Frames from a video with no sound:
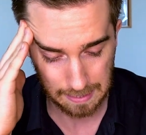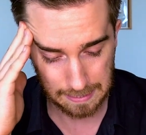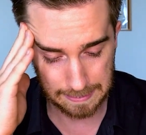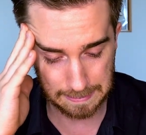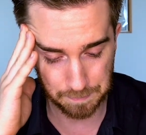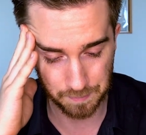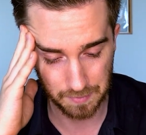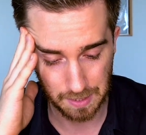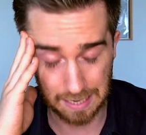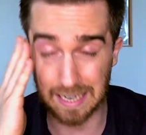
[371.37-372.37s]
And
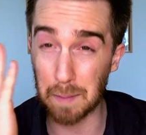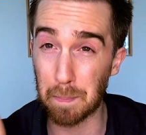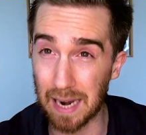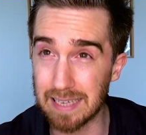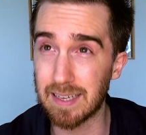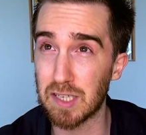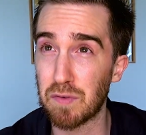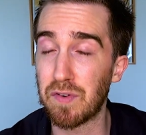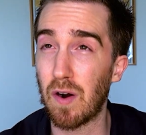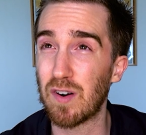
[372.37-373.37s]
then the
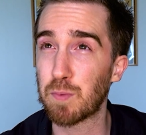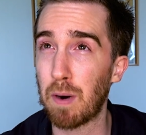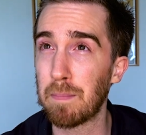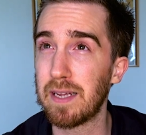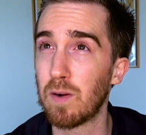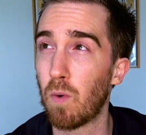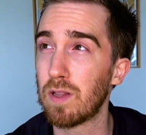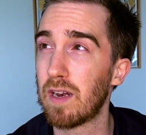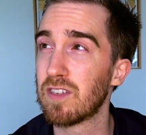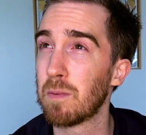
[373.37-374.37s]
PlayStation VR is probably the one
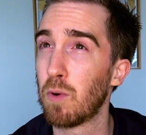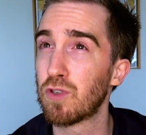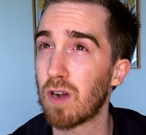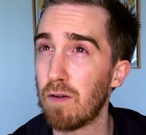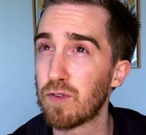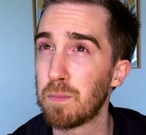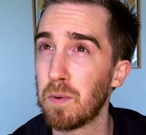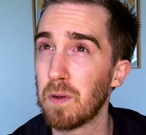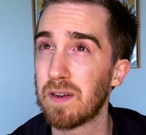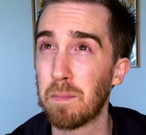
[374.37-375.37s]
that is the most
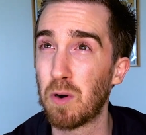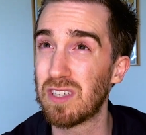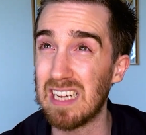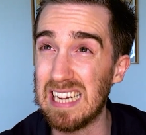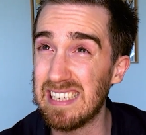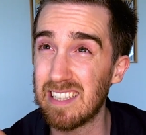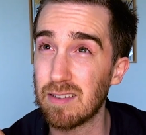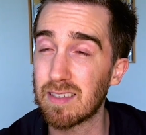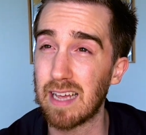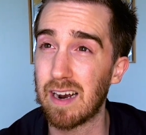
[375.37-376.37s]
comfortable and the most easy
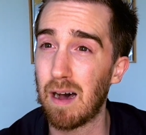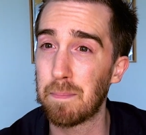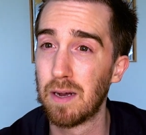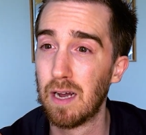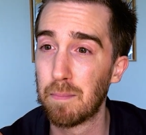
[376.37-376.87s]
to set up